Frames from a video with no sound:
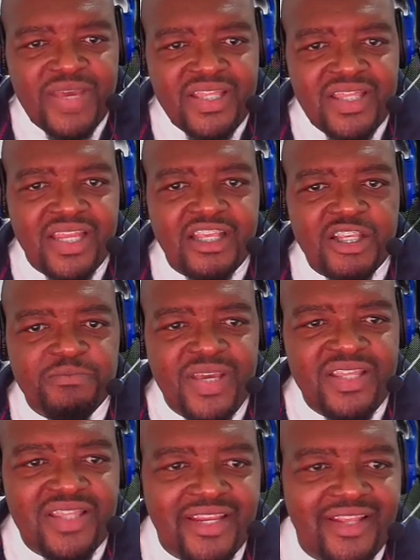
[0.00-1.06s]
maintenance,
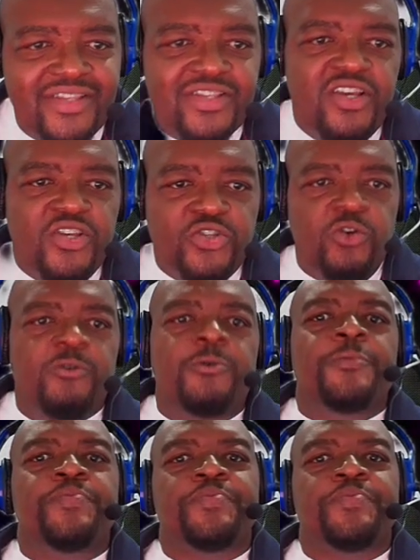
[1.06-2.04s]
maintenance. So